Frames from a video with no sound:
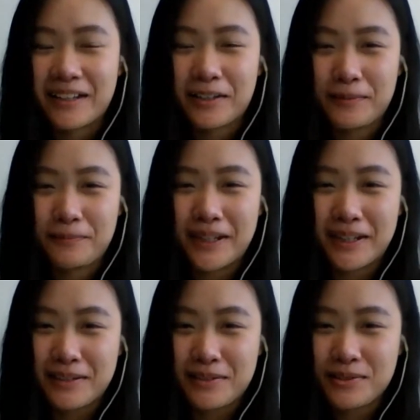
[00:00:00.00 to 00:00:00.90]
cannot
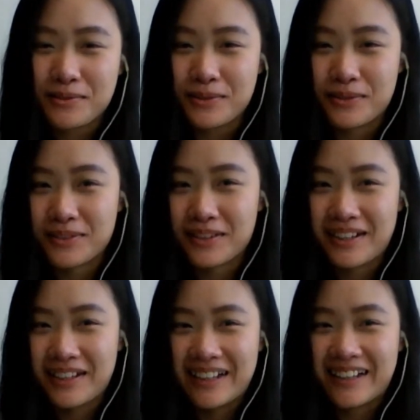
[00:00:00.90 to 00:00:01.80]
pick and choose
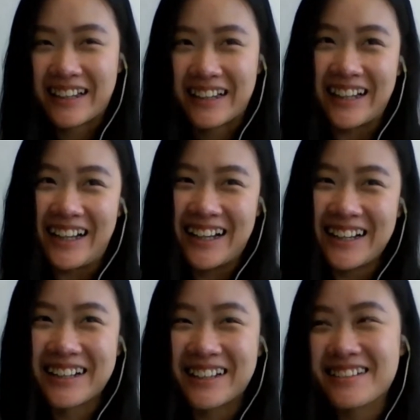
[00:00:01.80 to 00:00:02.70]
like that
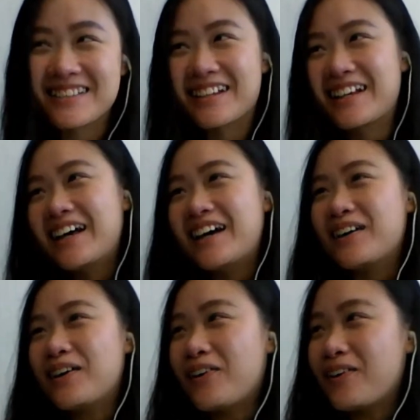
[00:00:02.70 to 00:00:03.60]
because
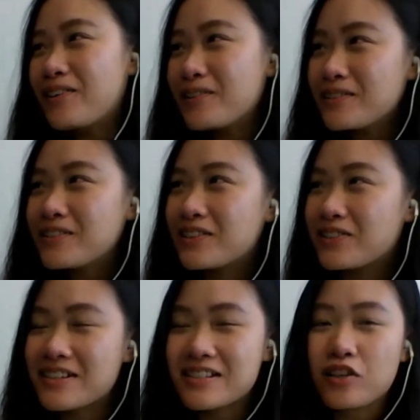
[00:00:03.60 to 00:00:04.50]
all
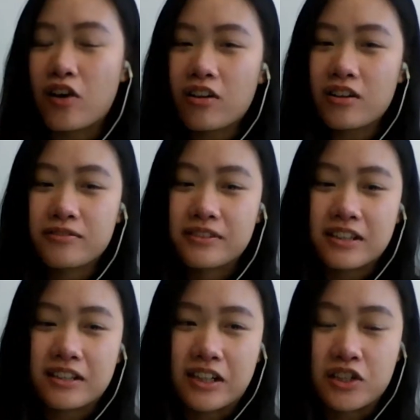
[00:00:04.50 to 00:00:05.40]
honestly all of
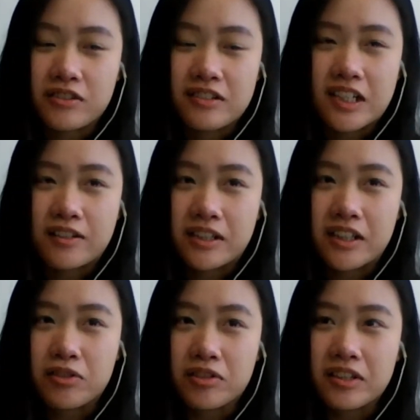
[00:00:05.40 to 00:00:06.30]
the lecturers that I've
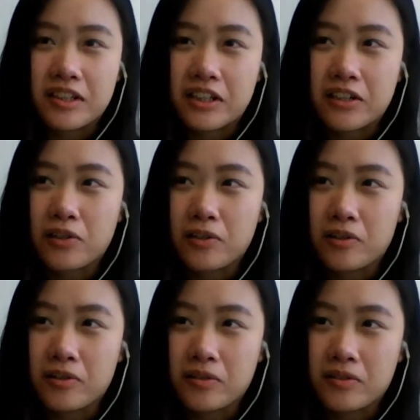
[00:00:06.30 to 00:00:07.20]
encountered, they are
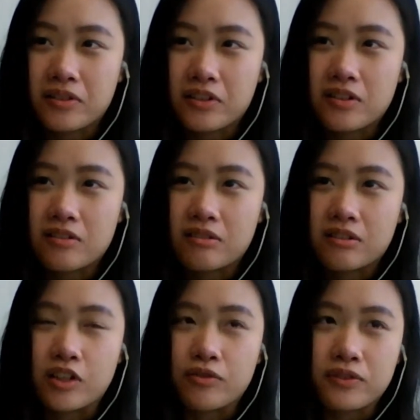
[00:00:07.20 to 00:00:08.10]
all
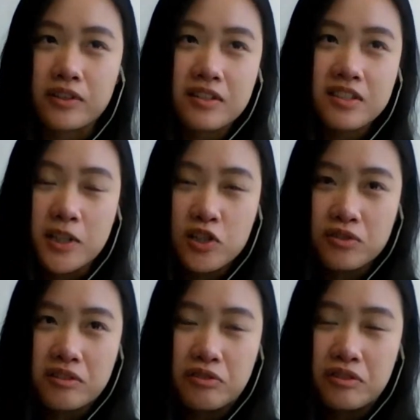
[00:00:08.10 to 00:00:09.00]
different,
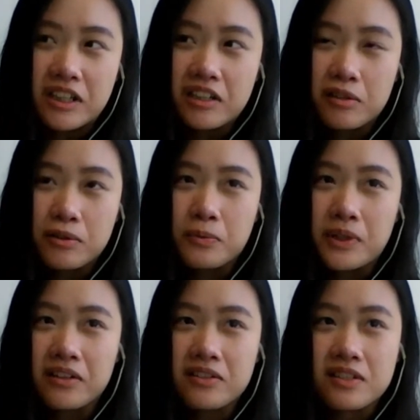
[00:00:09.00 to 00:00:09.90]
special, and unique in their own
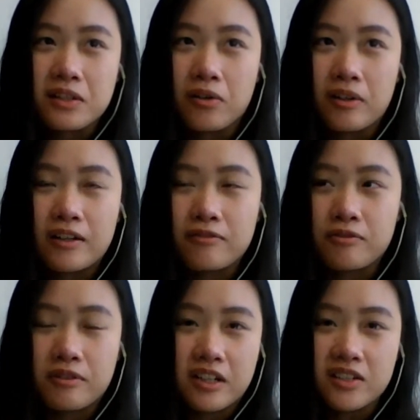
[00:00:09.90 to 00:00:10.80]
way because they all have
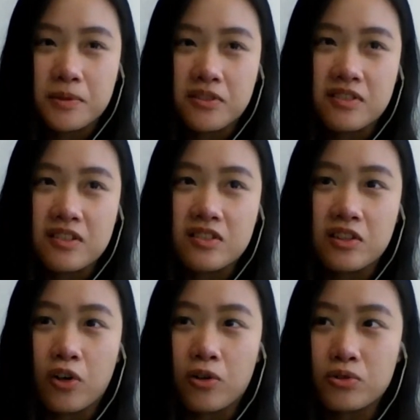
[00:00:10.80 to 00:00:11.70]
different experiences.
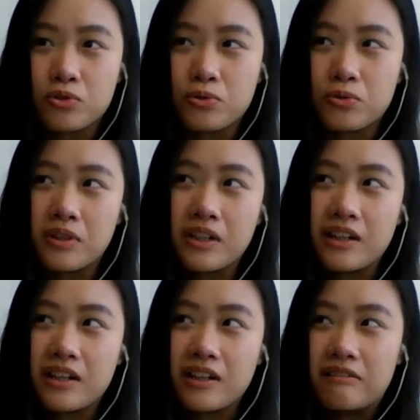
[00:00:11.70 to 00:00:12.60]
They all do
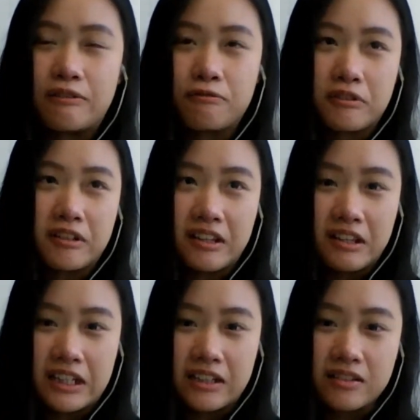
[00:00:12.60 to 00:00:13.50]

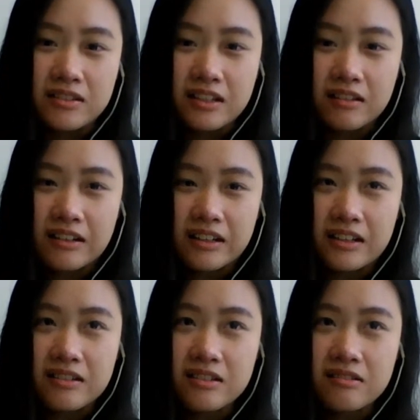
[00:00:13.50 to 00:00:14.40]
different things, and like
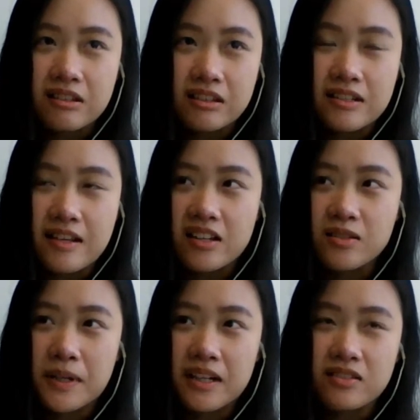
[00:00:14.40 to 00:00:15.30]
there's
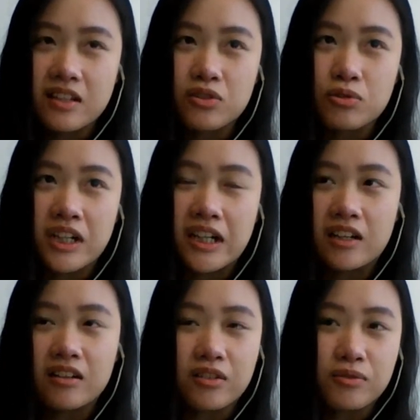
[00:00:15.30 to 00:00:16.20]
aspects that you take
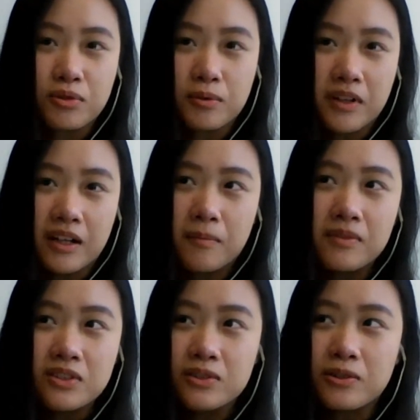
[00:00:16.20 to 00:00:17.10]
and learn from
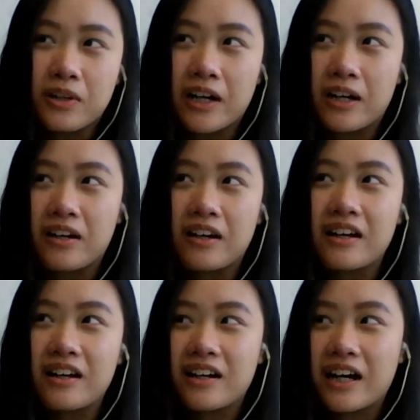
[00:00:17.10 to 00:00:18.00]
them. So I
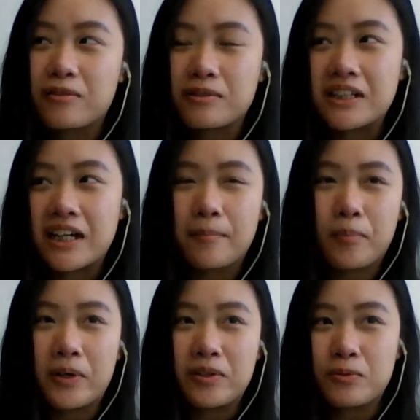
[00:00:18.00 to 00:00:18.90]
really can't
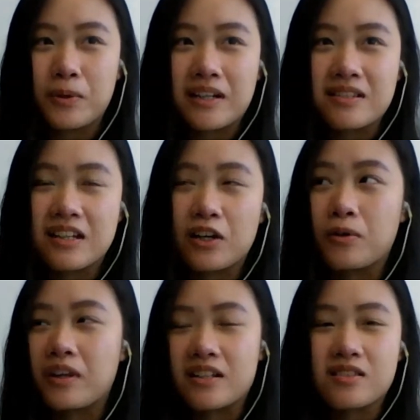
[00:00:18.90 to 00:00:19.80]
point to one and say,
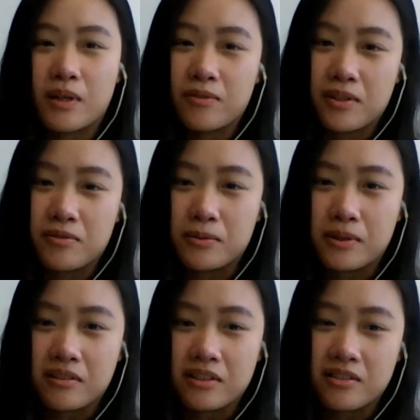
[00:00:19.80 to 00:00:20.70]
oh, that's my favorite
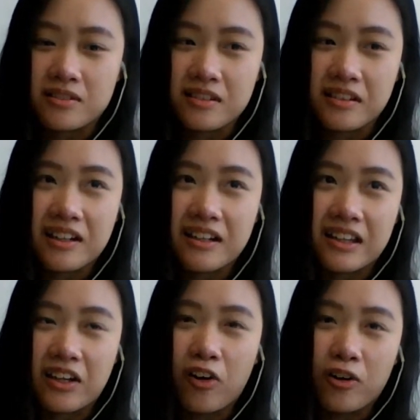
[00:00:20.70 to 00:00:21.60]
one because like
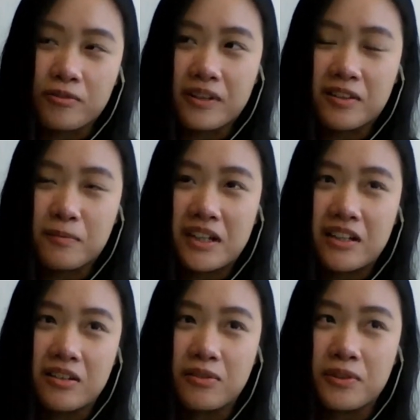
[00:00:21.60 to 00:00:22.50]
they all affected me
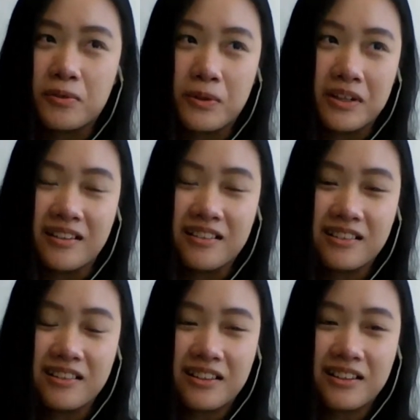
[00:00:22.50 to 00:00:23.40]
in a different way.
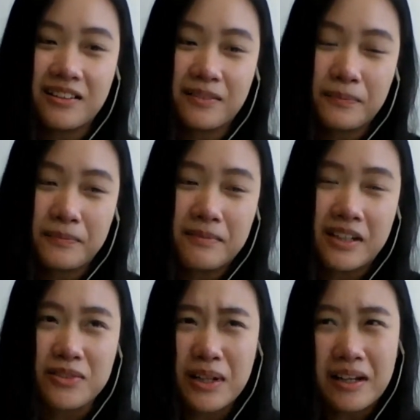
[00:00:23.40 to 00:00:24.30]

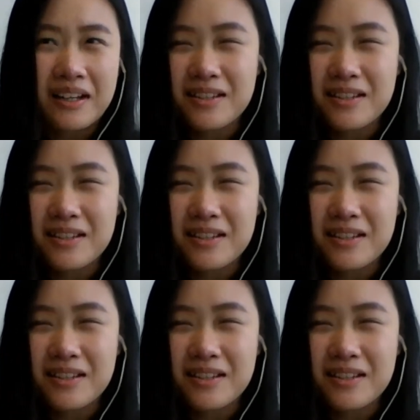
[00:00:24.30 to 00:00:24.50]
Yeah, so I